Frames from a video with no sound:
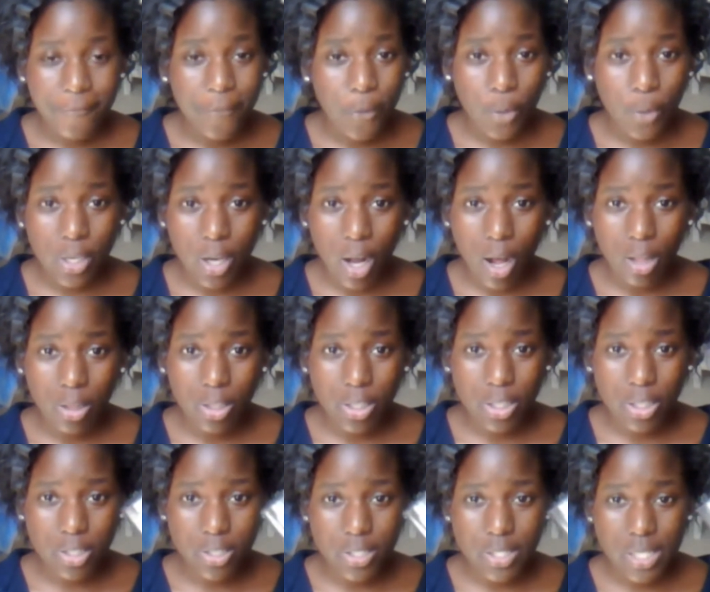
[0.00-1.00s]

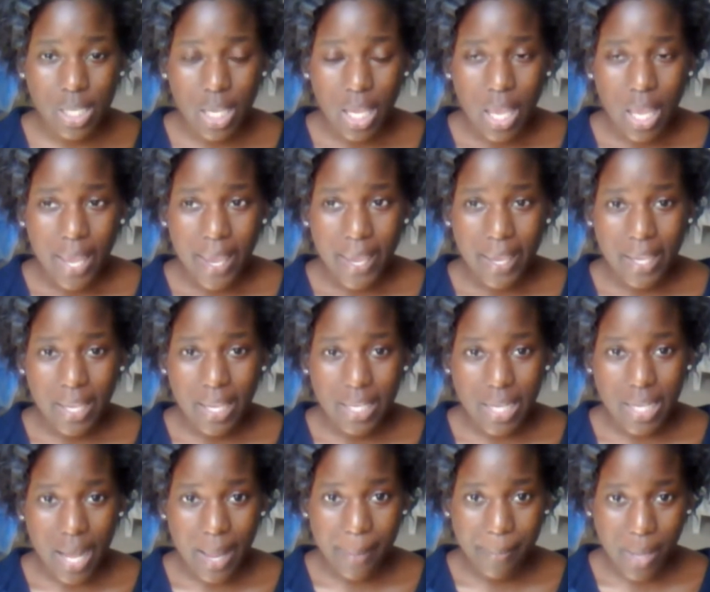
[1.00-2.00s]
$4
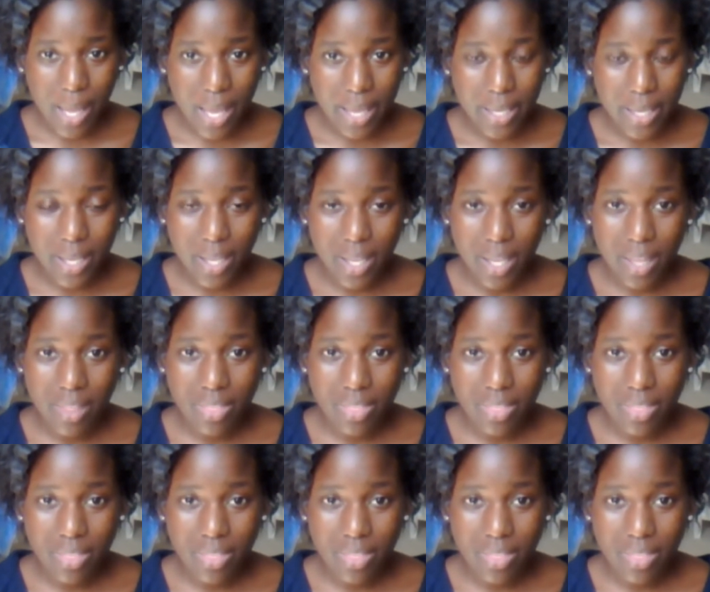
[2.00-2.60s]
and I buy it,